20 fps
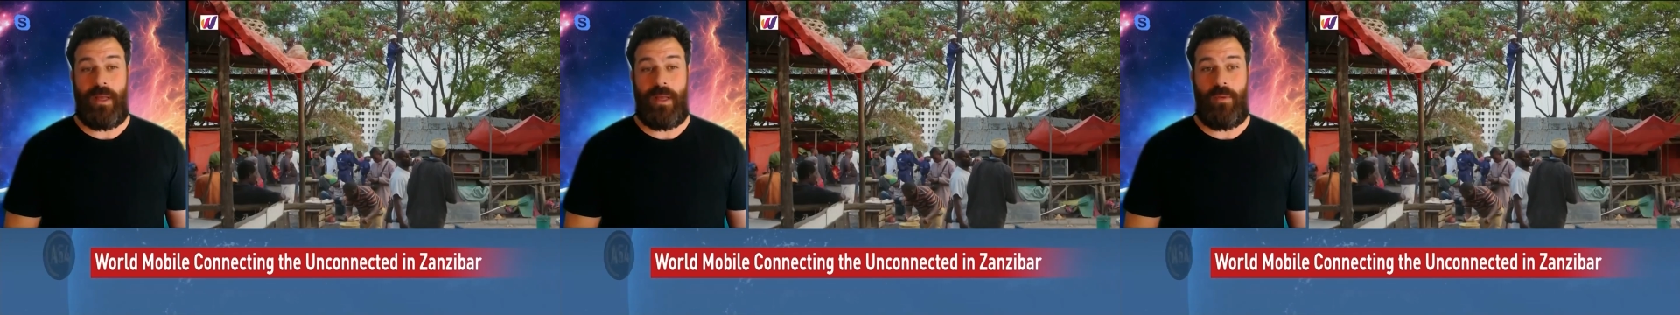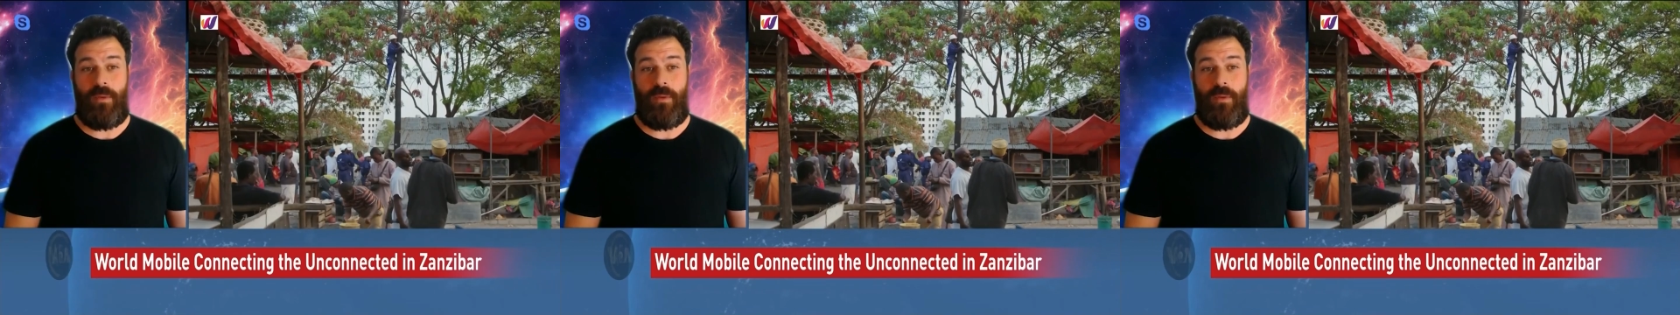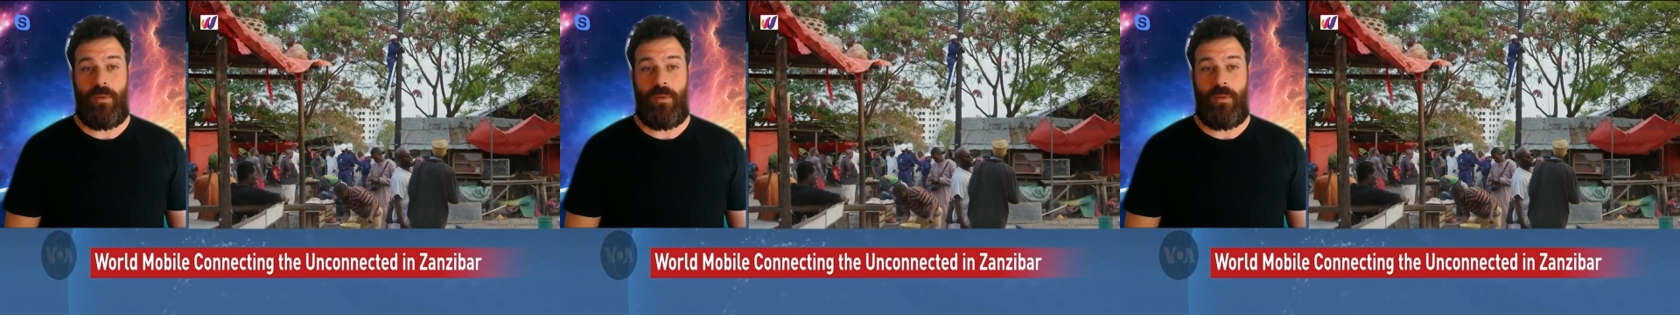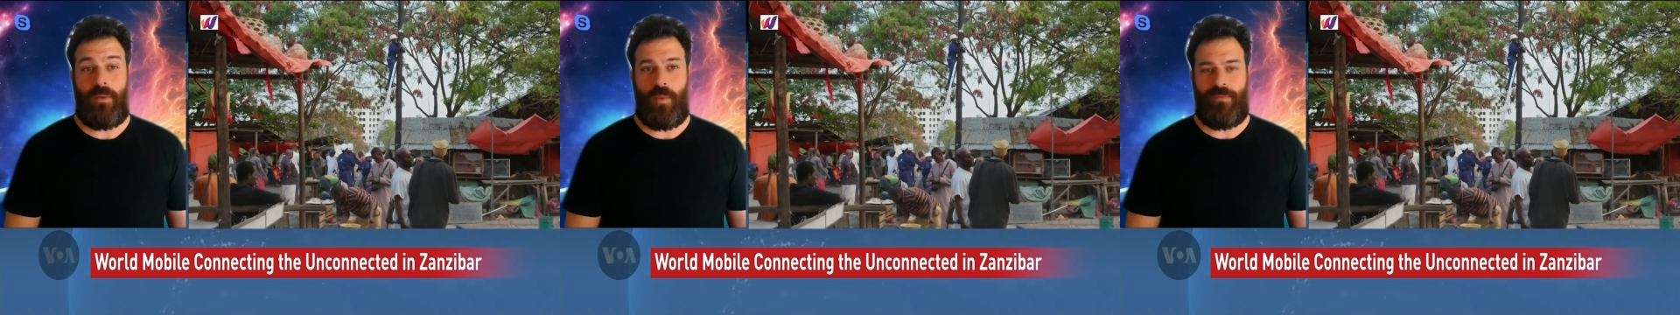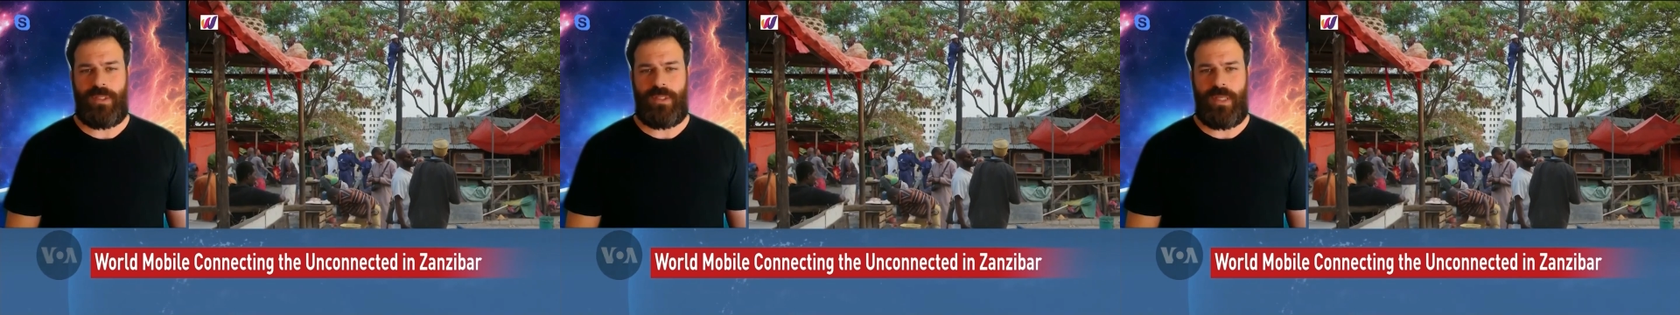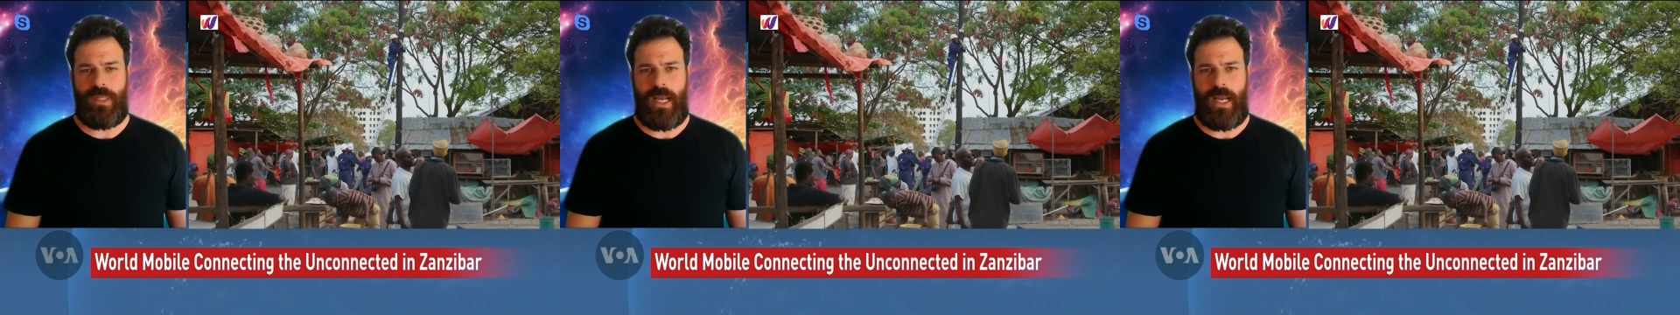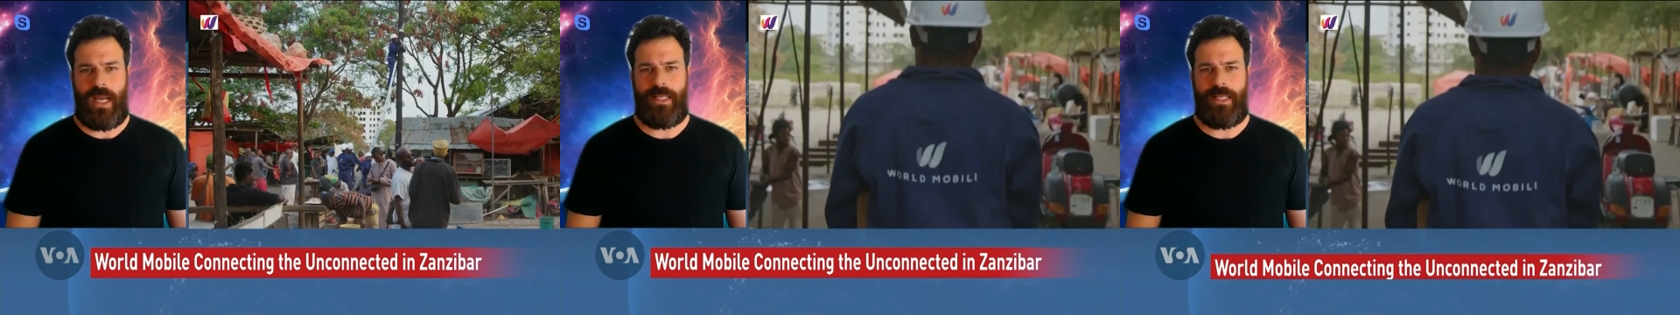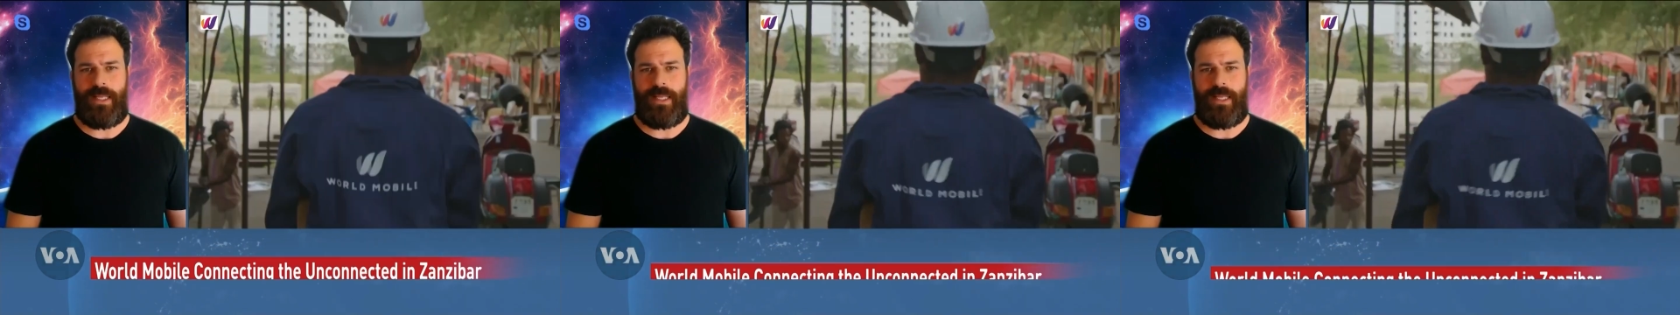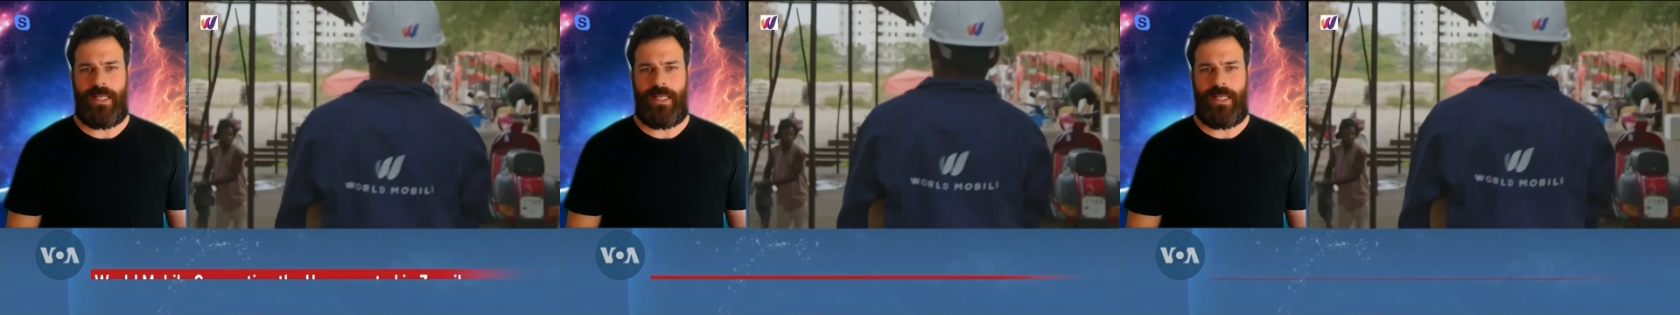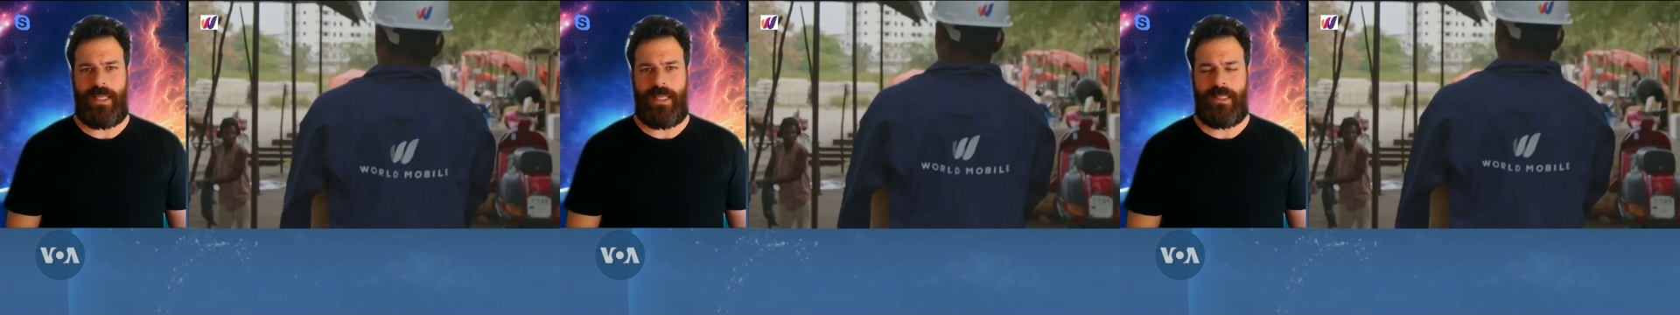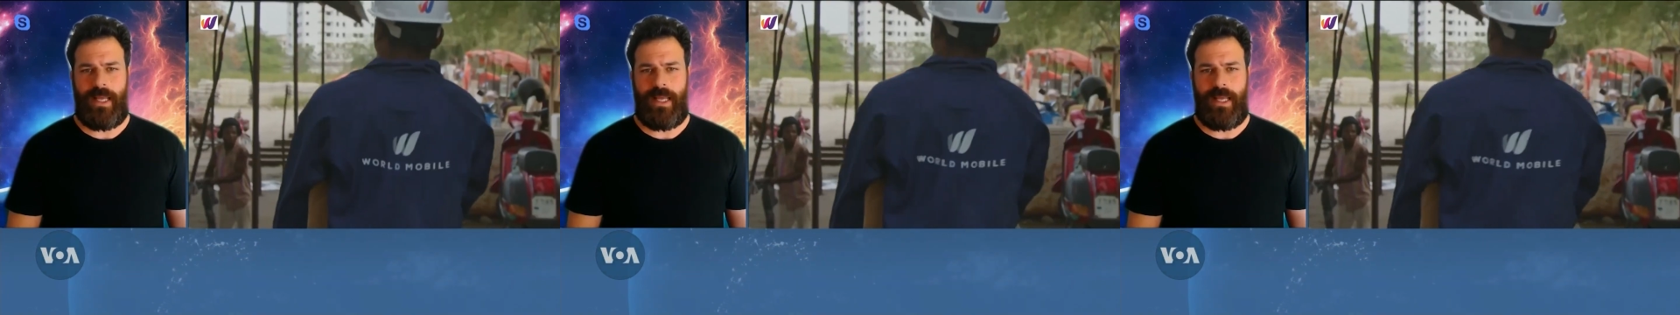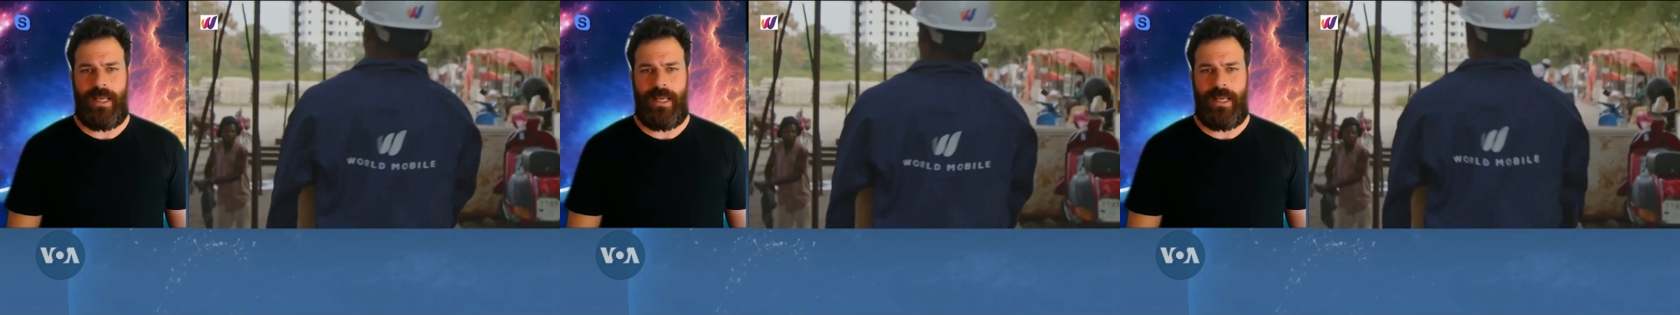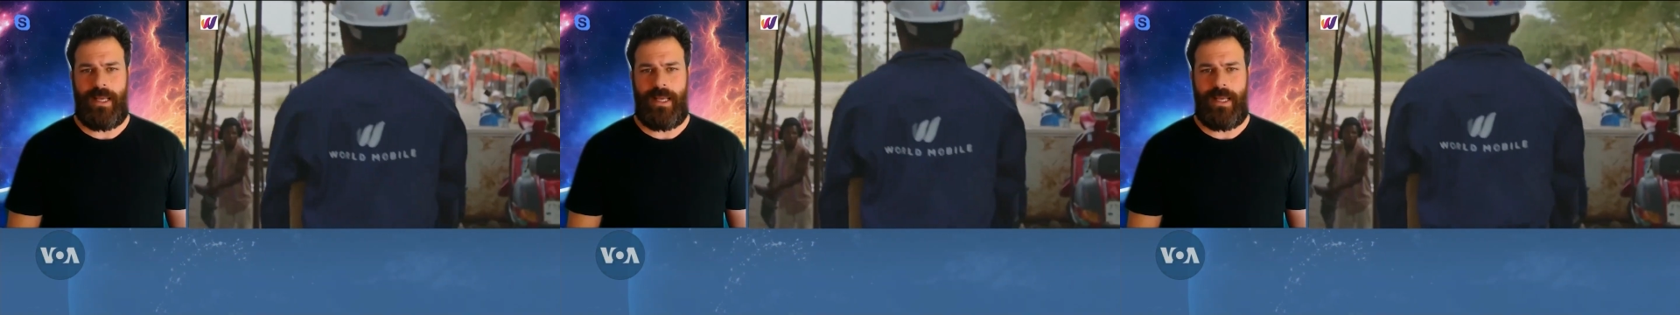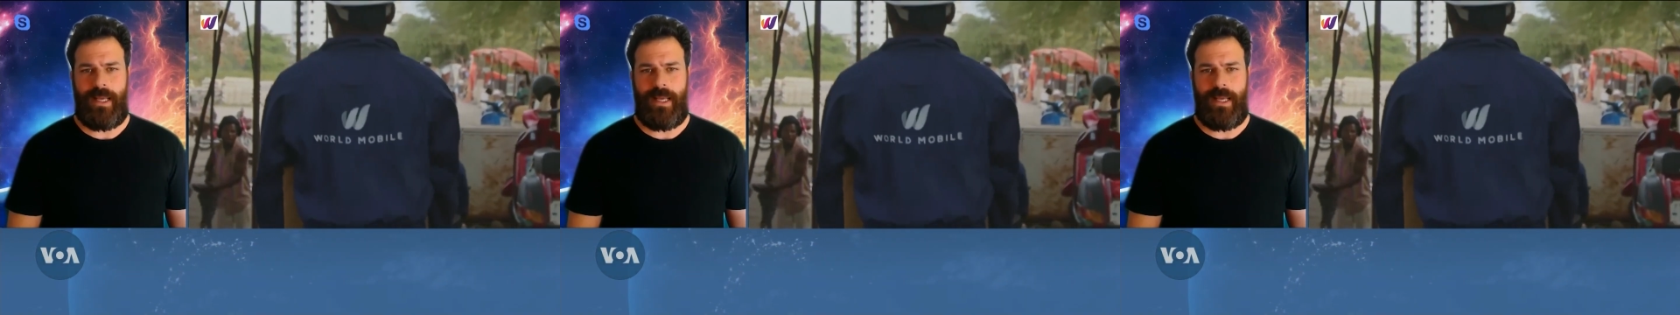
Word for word: and uh, have resided there.